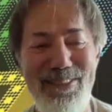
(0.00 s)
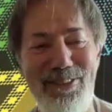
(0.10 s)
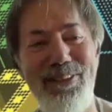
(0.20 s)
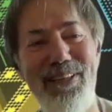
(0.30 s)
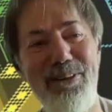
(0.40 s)

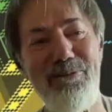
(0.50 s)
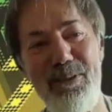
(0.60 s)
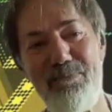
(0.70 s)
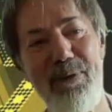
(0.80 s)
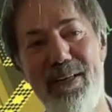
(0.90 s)
So yeah, I
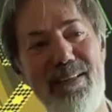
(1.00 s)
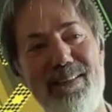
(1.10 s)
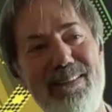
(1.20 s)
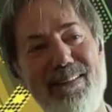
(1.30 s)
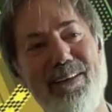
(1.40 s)
went back
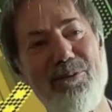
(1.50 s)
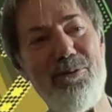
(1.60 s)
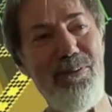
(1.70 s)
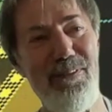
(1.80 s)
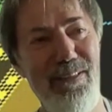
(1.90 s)
and I
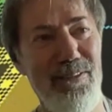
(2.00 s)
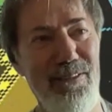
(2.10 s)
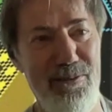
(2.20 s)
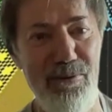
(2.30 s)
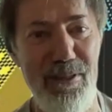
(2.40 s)
thought, yeah, he's